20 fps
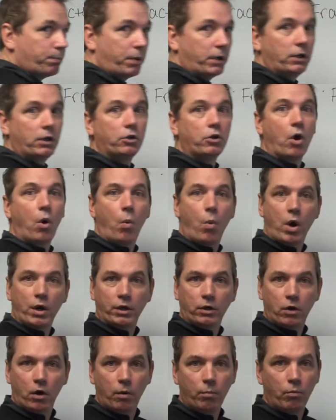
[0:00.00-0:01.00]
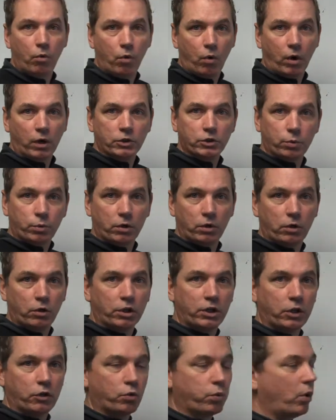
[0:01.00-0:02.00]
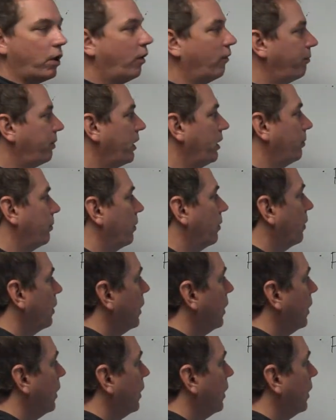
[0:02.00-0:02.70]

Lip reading: but you don't want to go more. So we're going to look at 12 people.